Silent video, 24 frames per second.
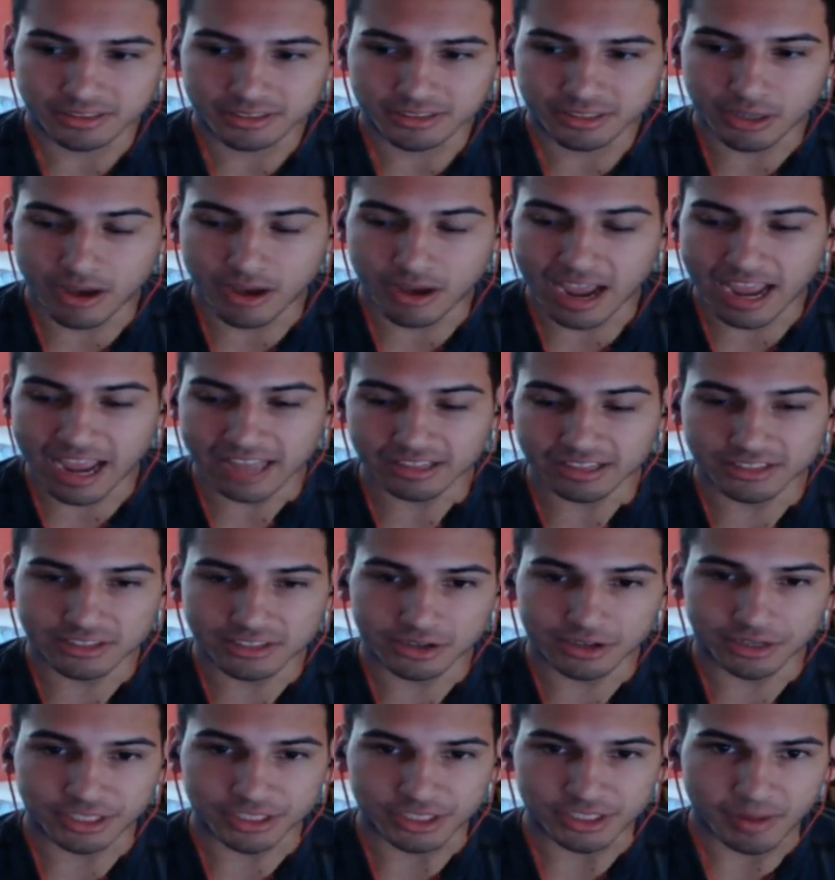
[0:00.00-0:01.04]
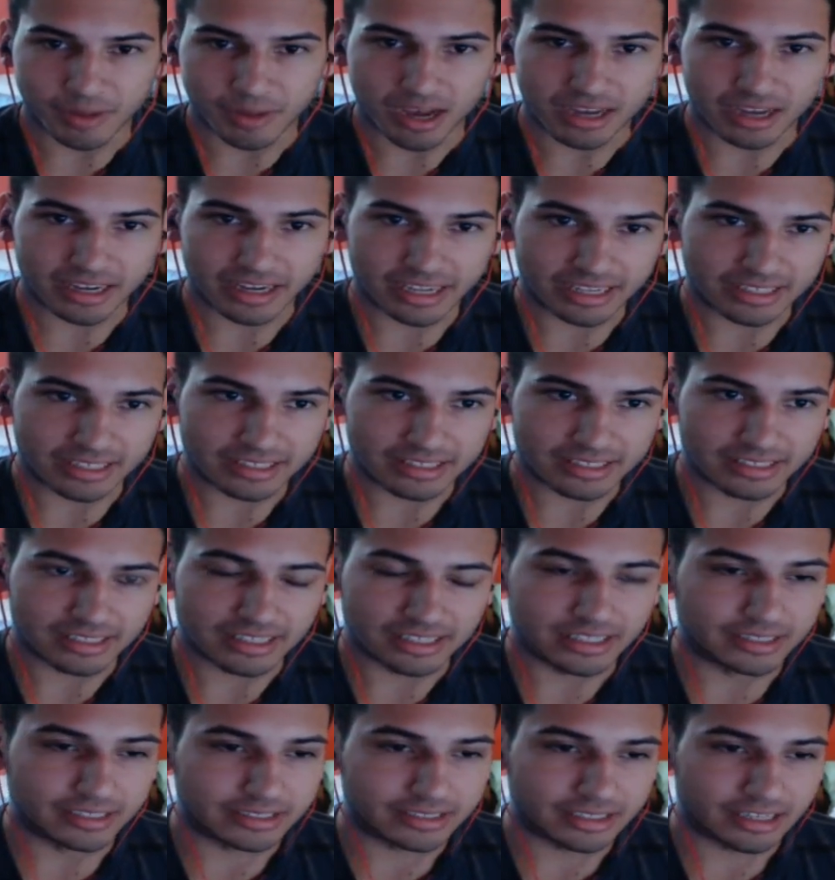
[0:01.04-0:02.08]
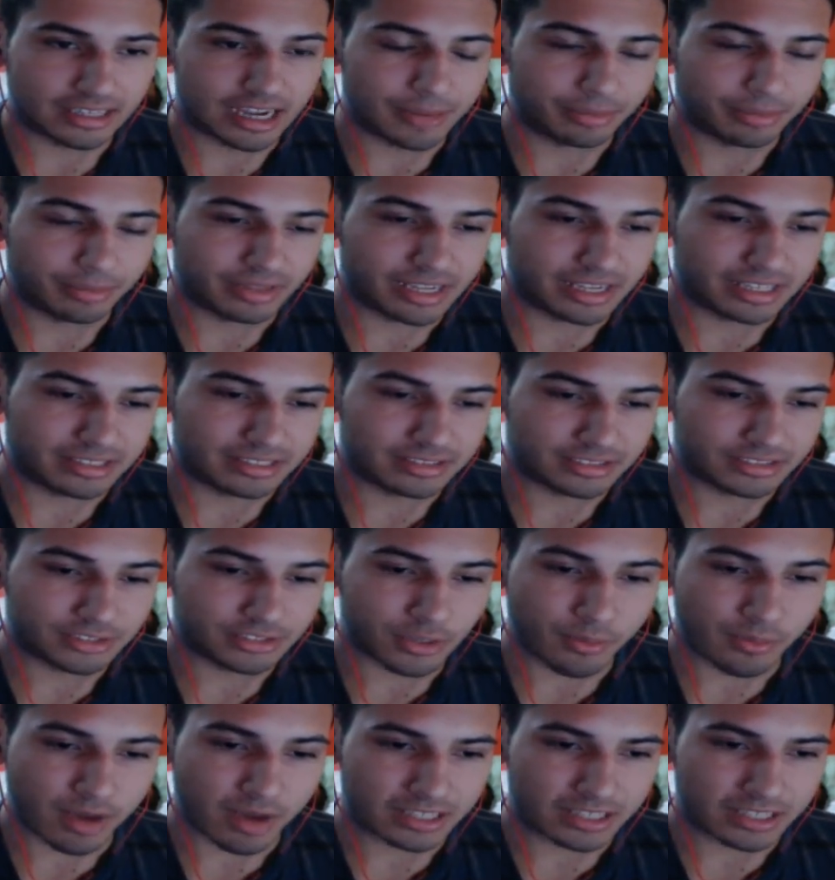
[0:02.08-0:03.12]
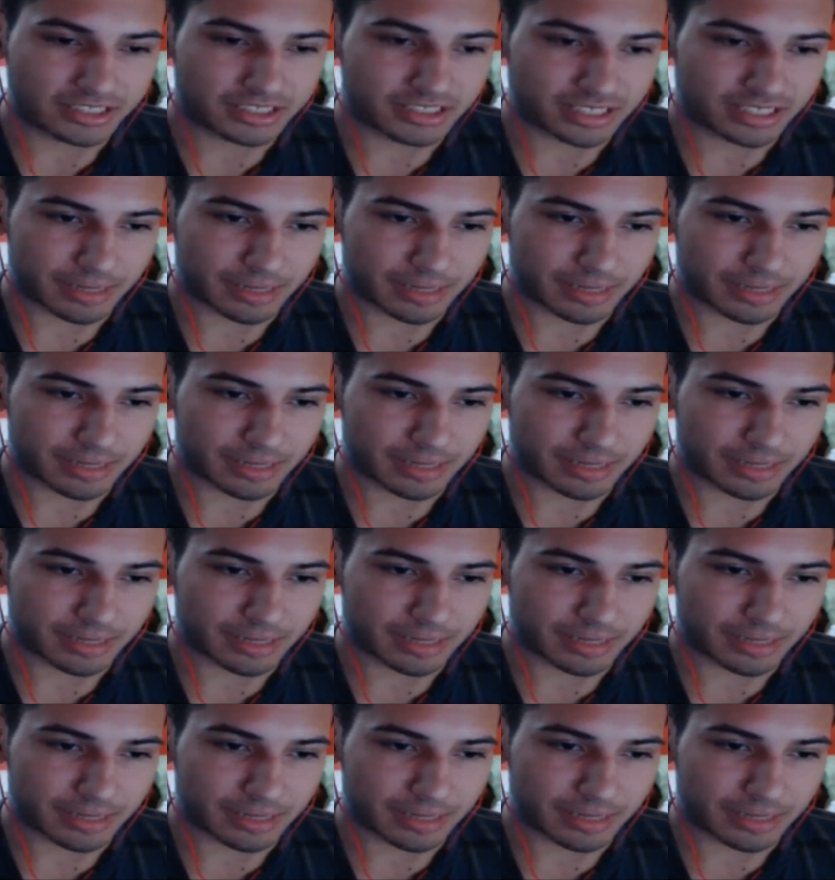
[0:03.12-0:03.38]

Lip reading: So I had the starting spot, and I played so much.